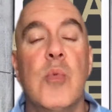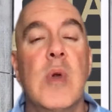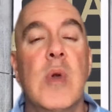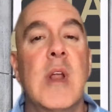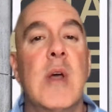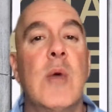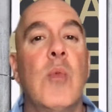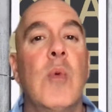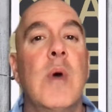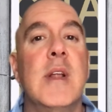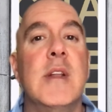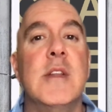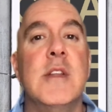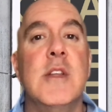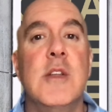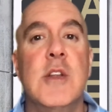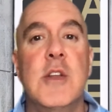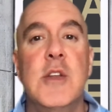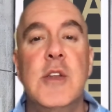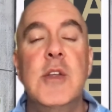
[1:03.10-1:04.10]
what I want
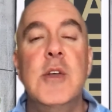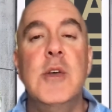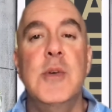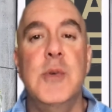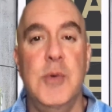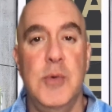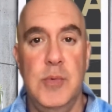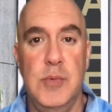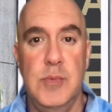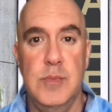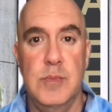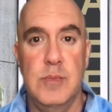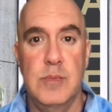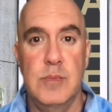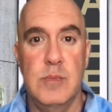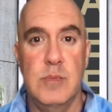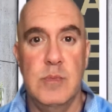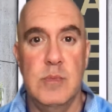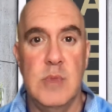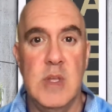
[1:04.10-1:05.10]
you to do
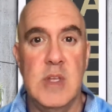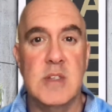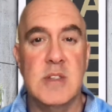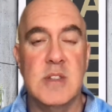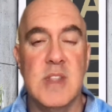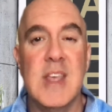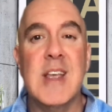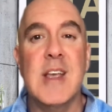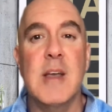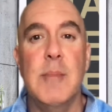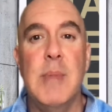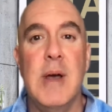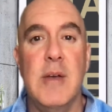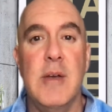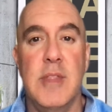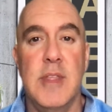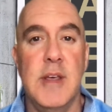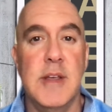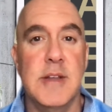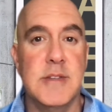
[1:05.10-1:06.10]
is think
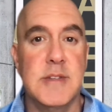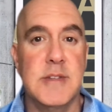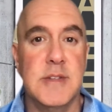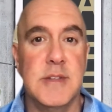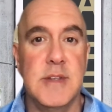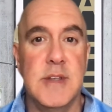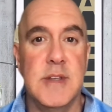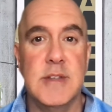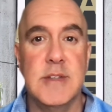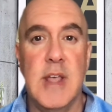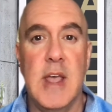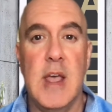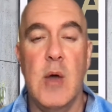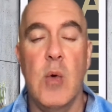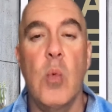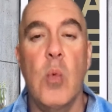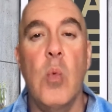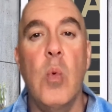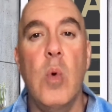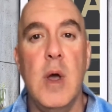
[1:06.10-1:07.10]
about this, is
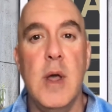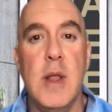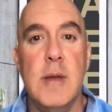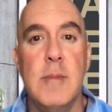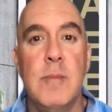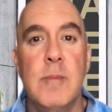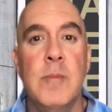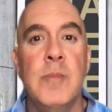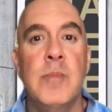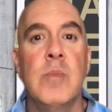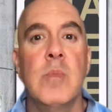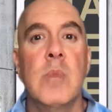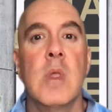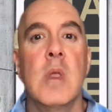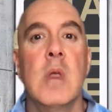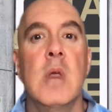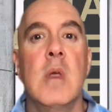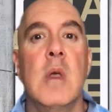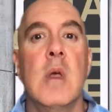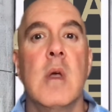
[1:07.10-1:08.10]
that one,
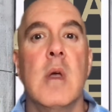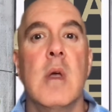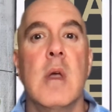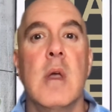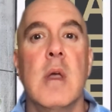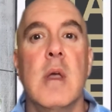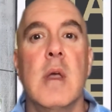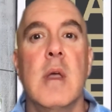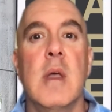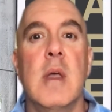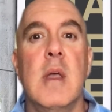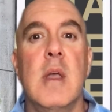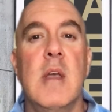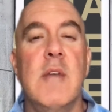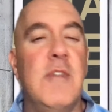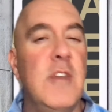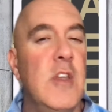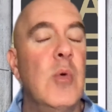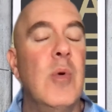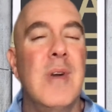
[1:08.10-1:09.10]

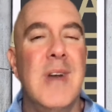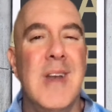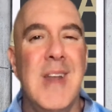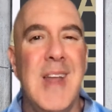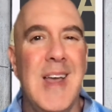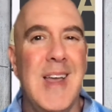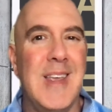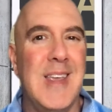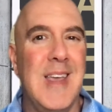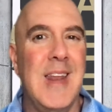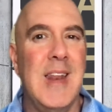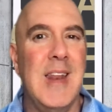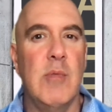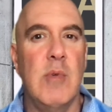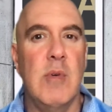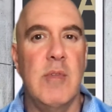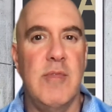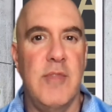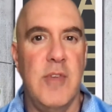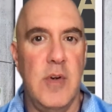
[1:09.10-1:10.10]
if you are not getting
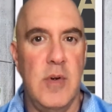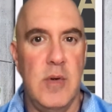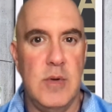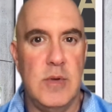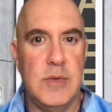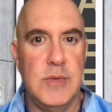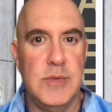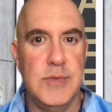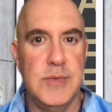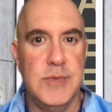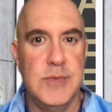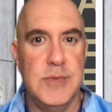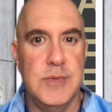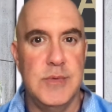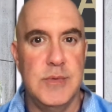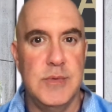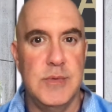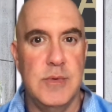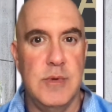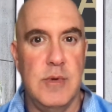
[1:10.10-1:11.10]
referrals
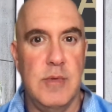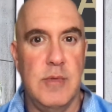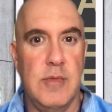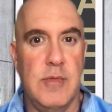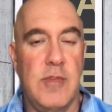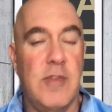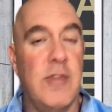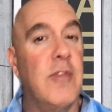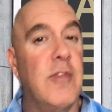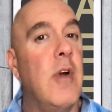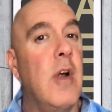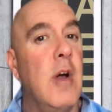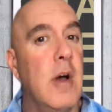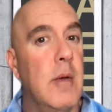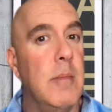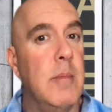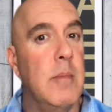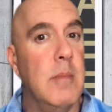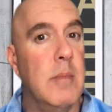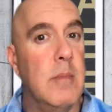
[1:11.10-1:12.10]

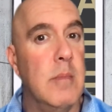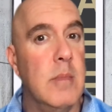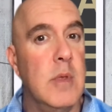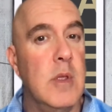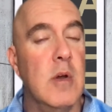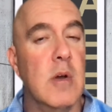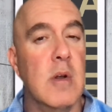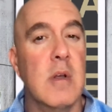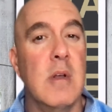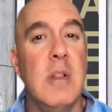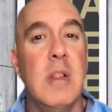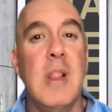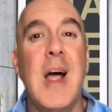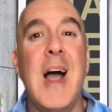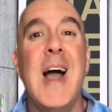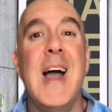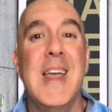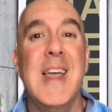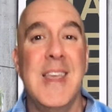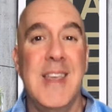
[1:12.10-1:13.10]
from your
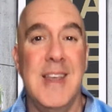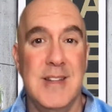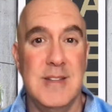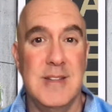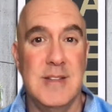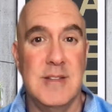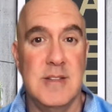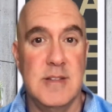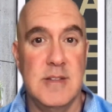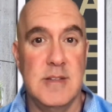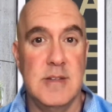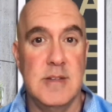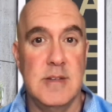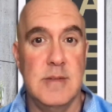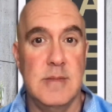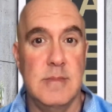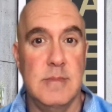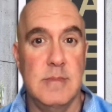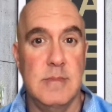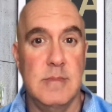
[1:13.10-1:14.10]
clients